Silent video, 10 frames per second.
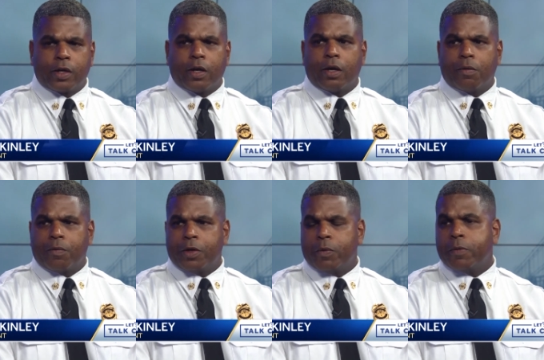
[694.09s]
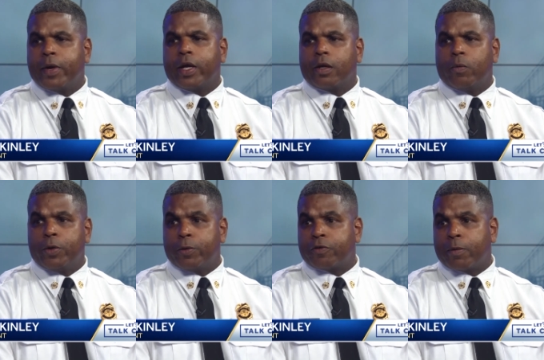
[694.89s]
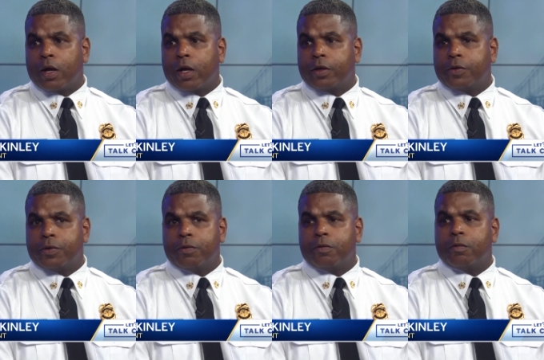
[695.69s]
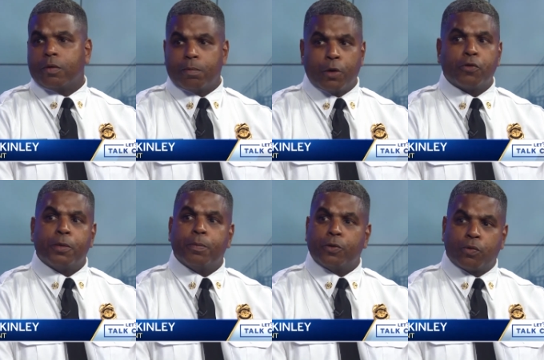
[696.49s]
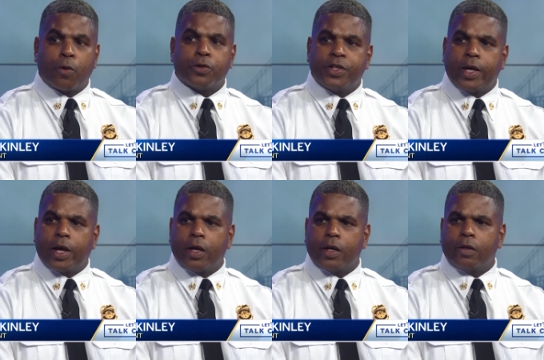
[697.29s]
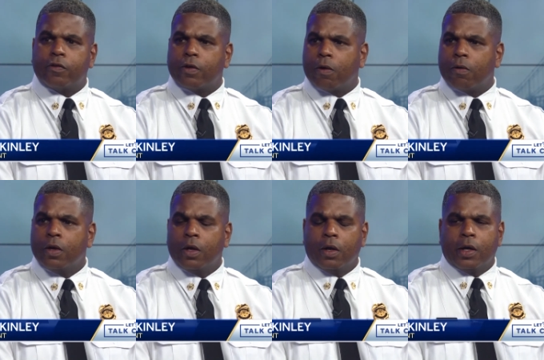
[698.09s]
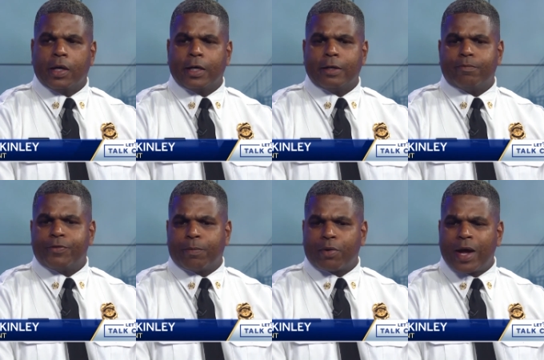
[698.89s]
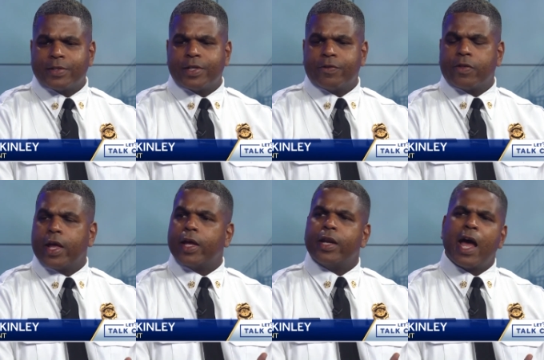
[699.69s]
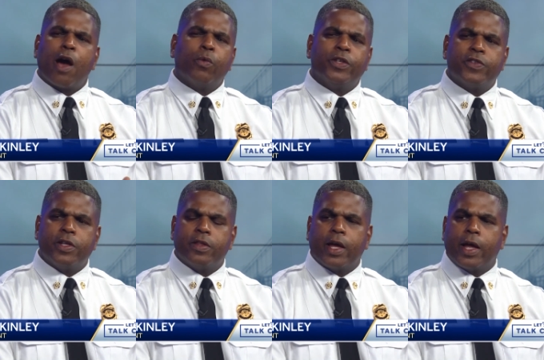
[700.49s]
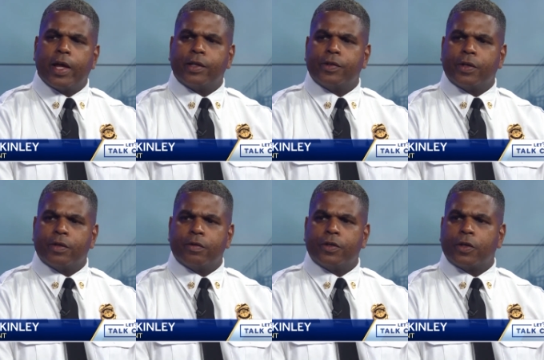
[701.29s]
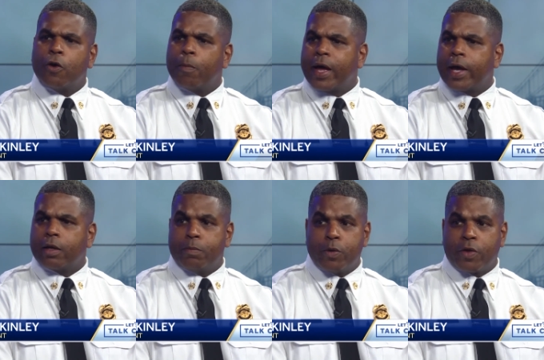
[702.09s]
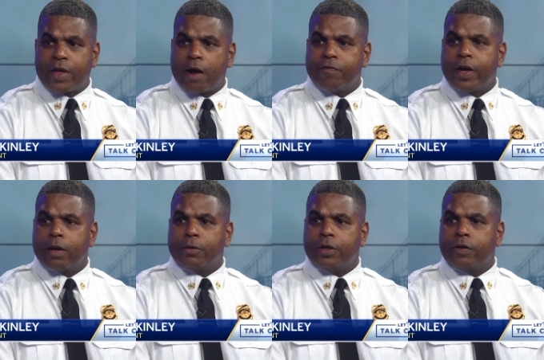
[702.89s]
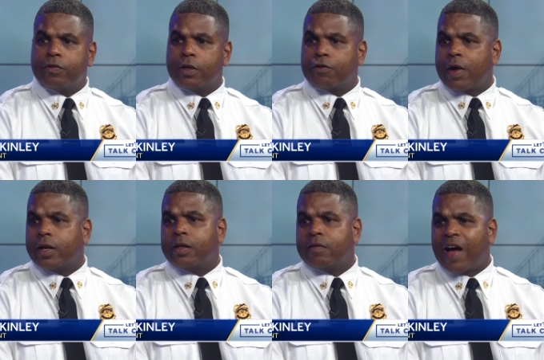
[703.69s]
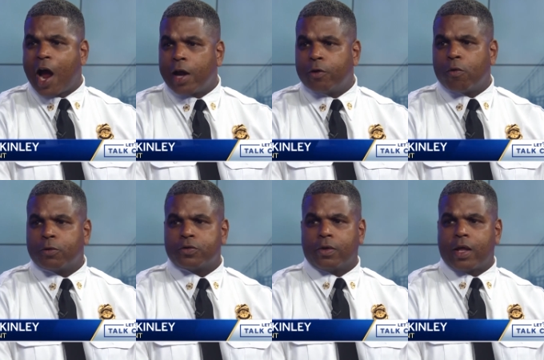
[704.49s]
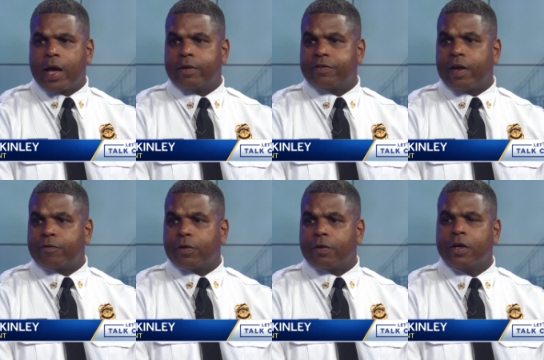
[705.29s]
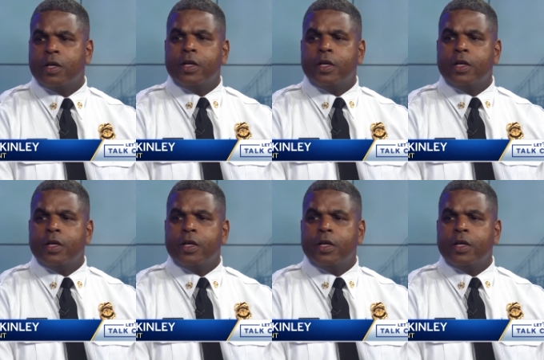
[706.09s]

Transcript: Uh, we we make we respond to most people's worst day, and so um, to process that and how we see that, to, to go back and be with our families and try to live our normal lives after